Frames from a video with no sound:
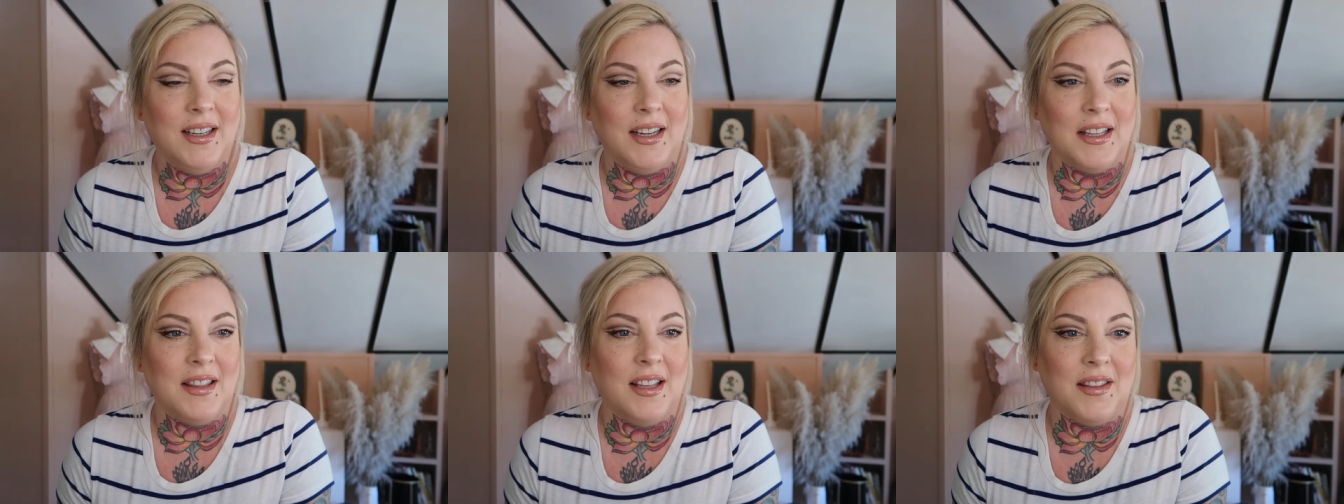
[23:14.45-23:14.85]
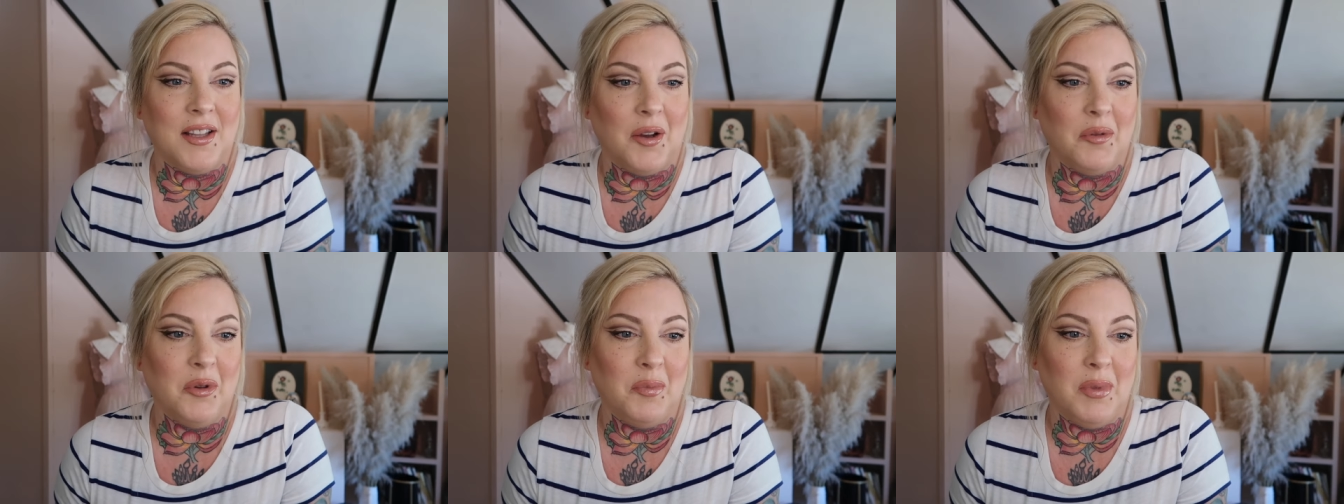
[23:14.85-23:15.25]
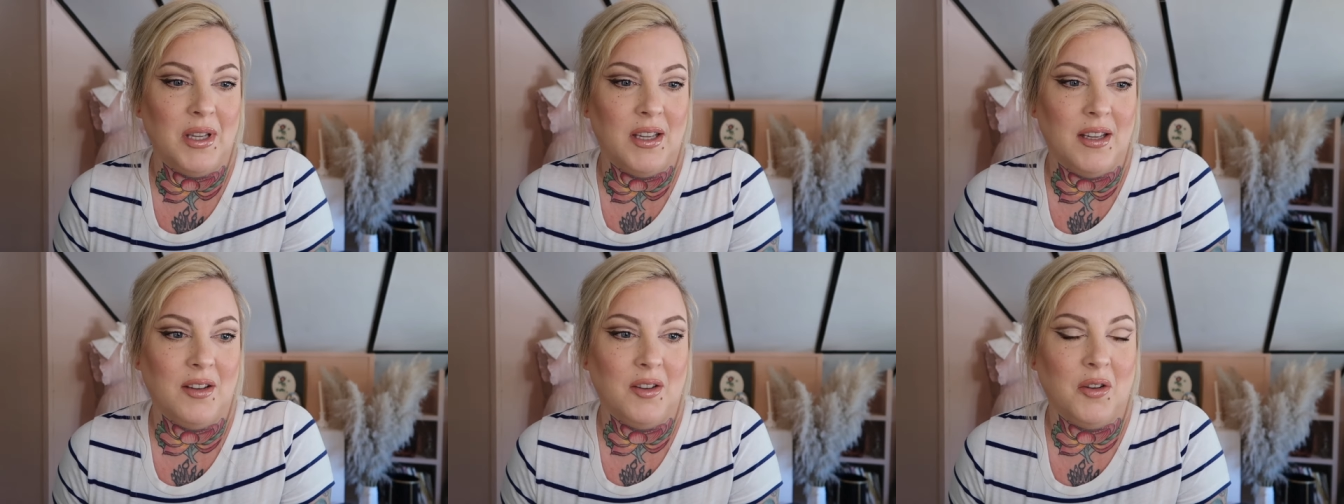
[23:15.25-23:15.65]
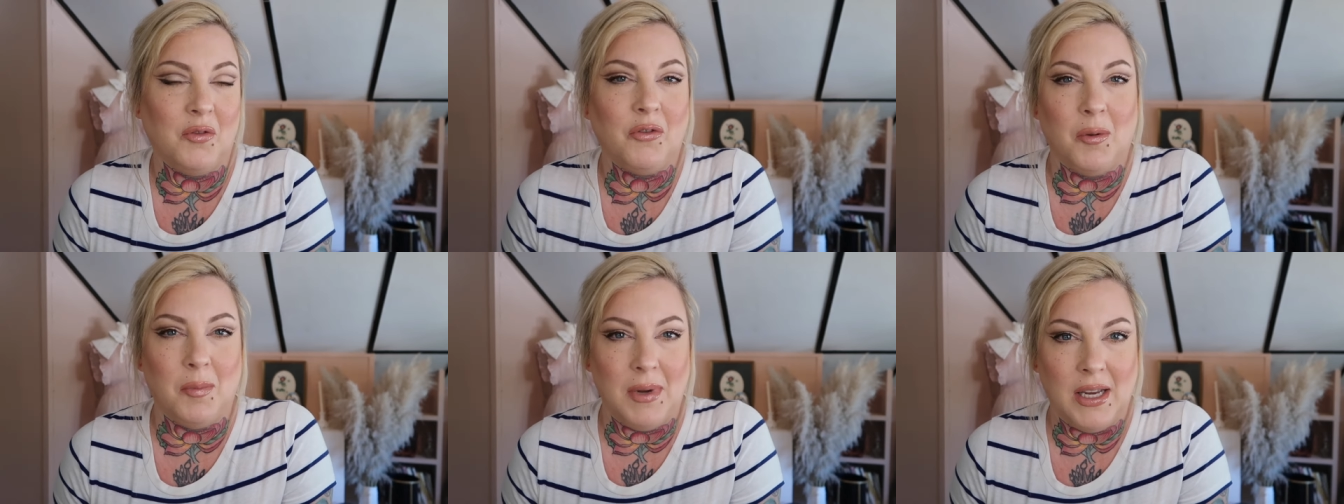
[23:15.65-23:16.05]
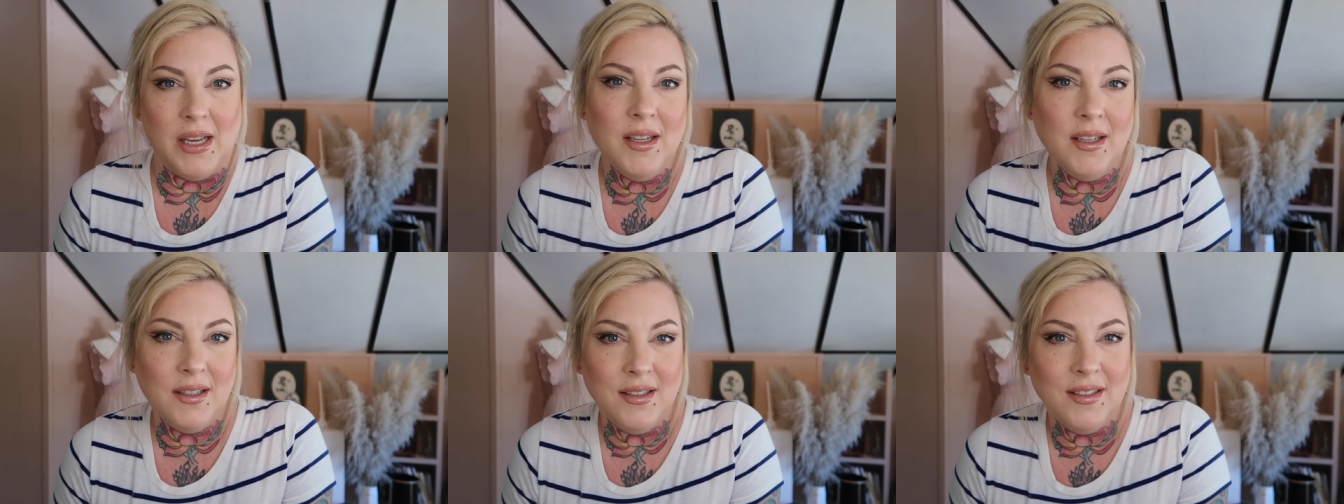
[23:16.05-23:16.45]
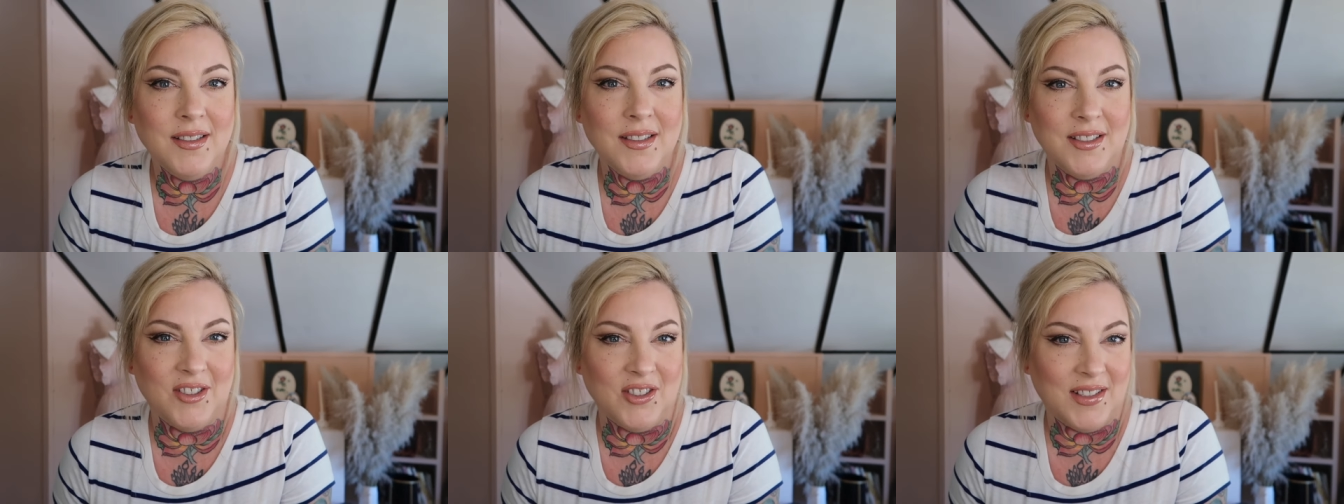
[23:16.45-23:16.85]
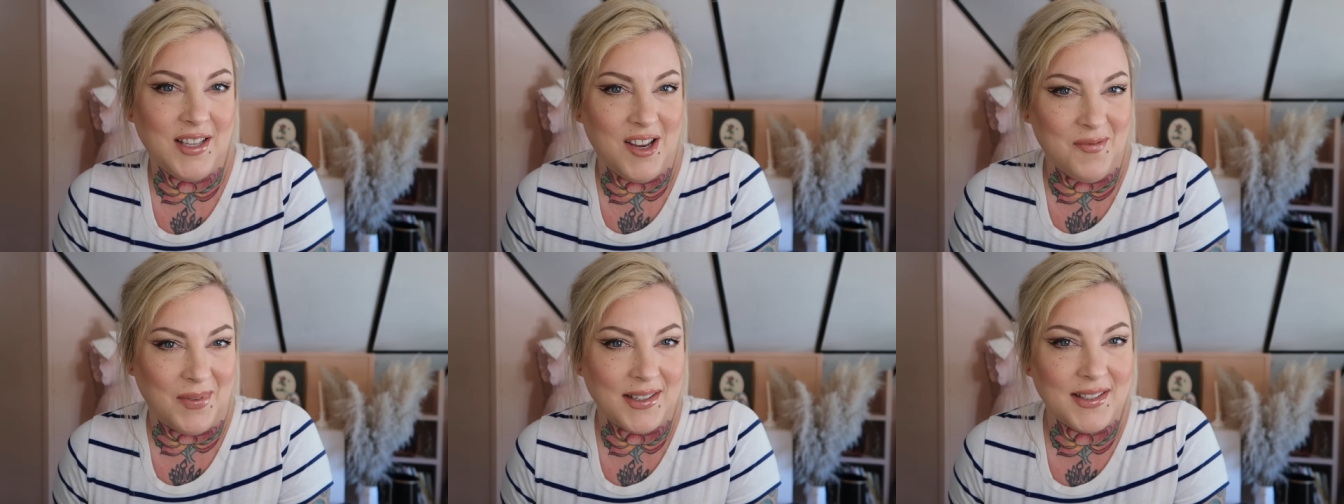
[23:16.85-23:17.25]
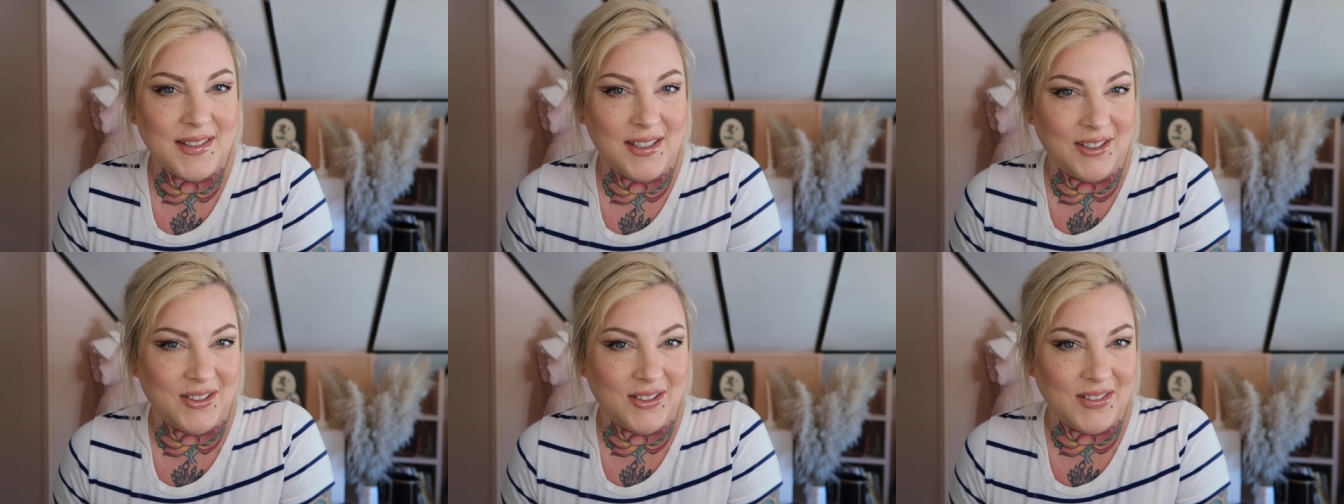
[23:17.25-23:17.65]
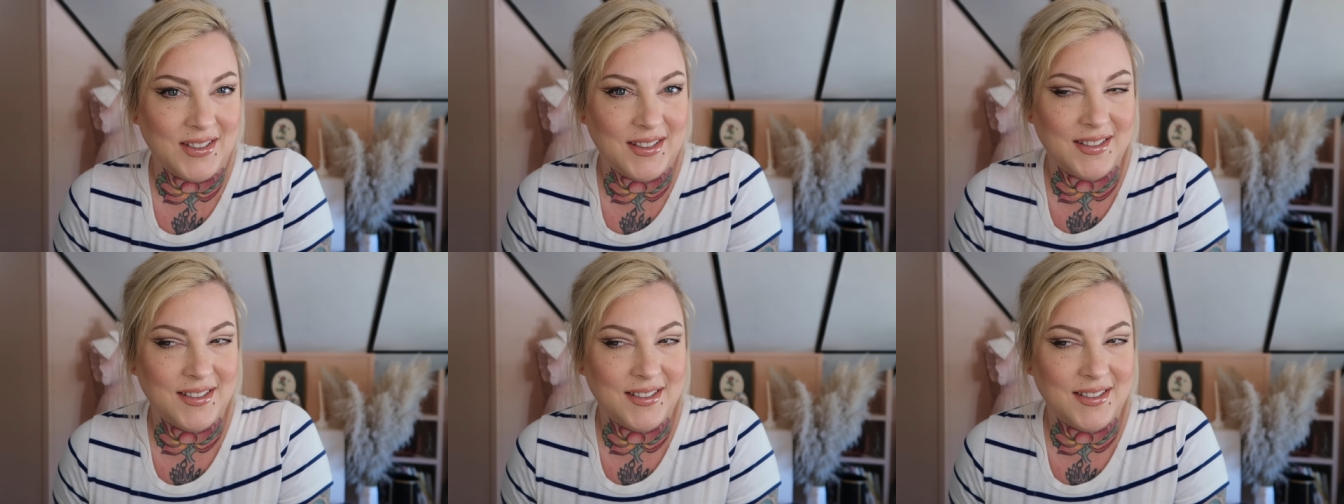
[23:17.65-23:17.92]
I think that will be good for me to just keep my skills